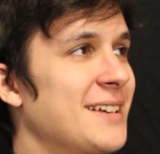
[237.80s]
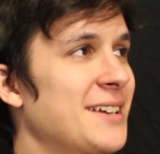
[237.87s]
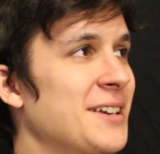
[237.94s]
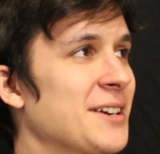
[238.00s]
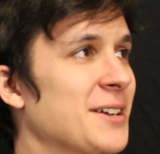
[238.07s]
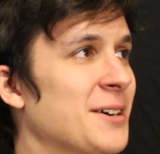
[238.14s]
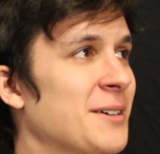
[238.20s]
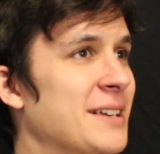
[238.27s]

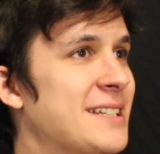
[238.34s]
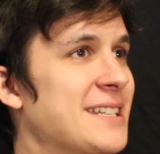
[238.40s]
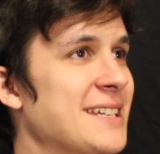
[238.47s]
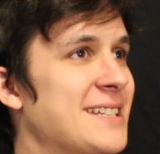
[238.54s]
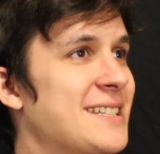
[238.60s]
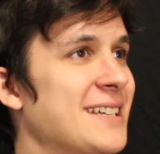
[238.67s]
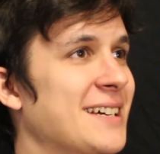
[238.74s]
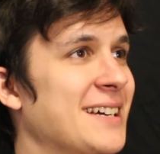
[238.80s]
You know, it
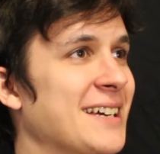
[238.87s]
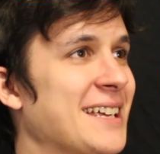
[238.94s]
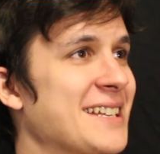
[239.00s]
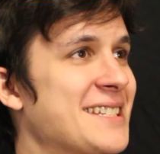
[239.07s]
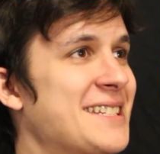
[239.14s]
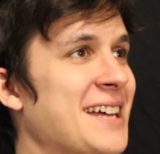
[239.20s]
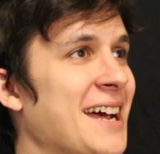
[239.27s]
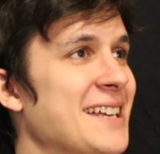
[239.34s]

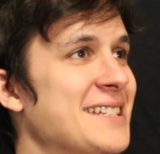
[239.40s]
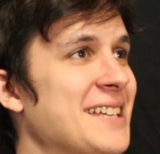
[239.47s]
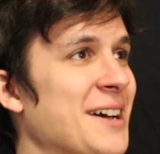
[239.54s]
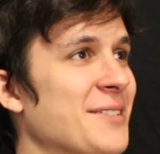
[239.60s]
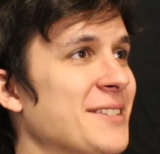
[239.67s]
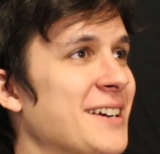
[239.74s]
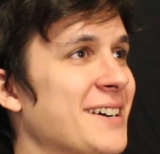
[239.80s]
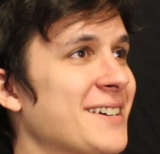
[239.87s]
gets tight
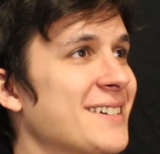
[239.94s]
down there.